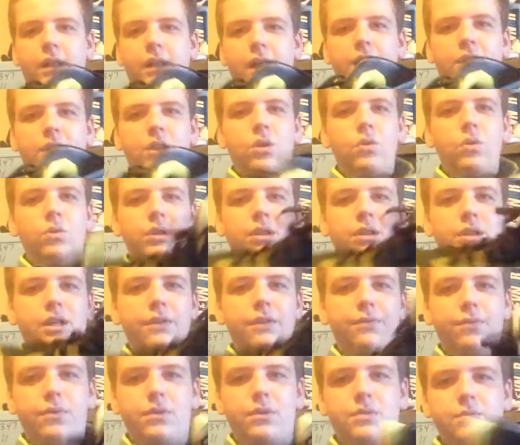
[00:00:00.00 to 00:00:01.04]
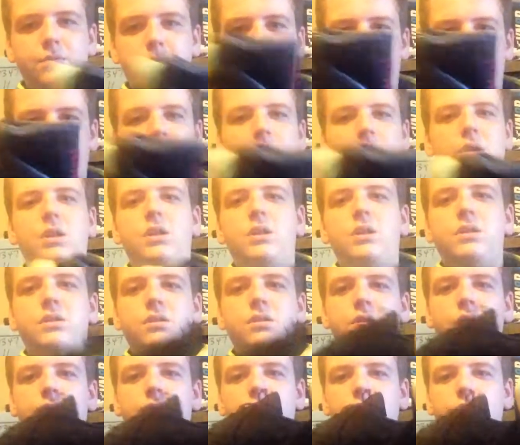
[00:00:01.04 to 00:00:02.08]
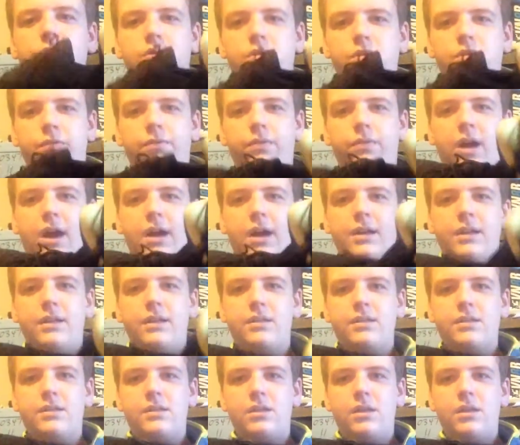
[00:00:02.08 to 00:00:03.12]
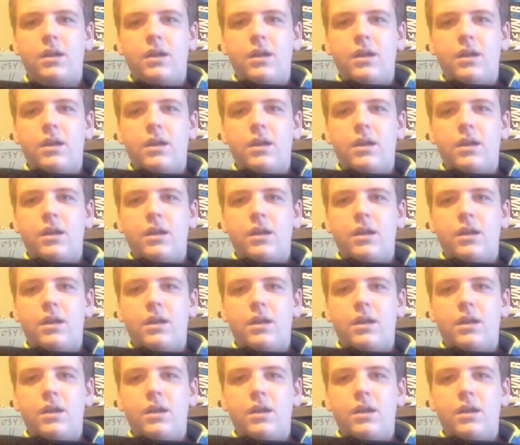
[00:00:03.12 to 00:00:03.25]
like the only difference between these two Flyknits